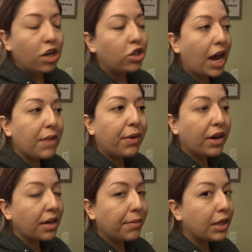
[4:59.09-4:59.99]
Tried
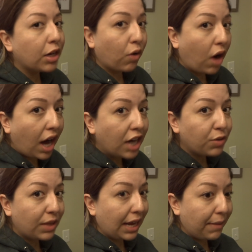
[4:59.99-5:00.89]
putting him in the garage
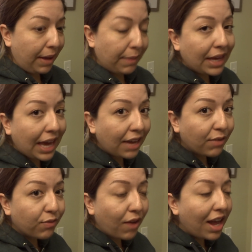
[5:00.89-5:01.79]
with like a baby gate
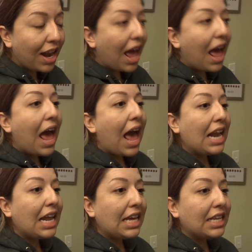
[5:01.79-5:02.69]
in front,
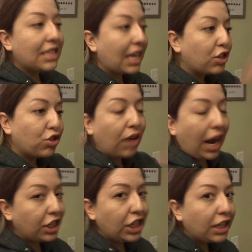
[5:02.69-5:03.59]
and he's like
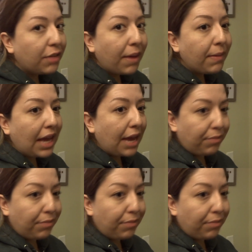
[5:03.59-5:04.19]
scratching at the baby gate,